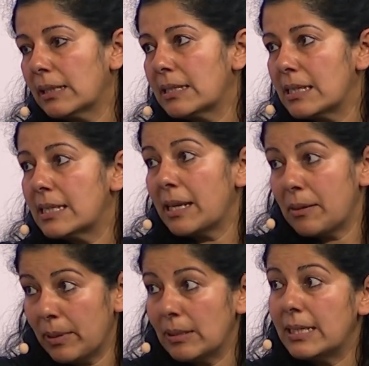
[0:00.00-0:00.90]

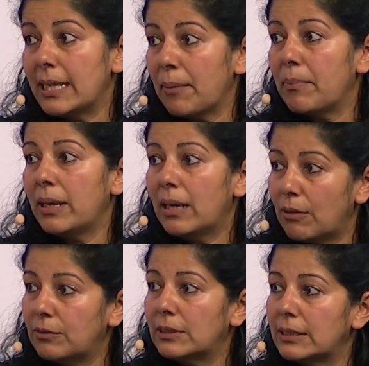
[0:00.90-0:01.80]
sustainability can be
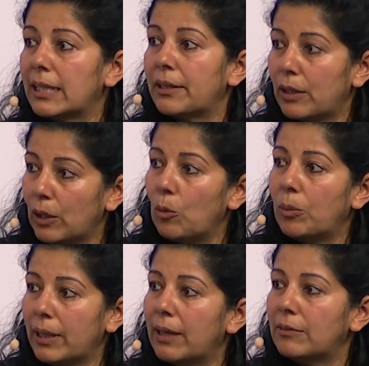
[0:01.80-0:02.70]
governed at a global
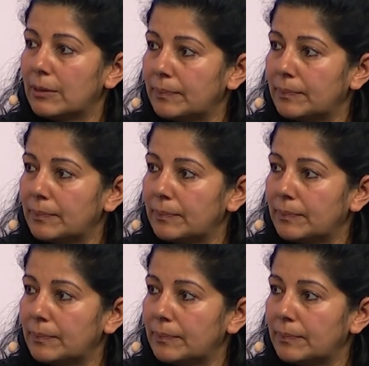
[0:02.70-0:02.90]
level.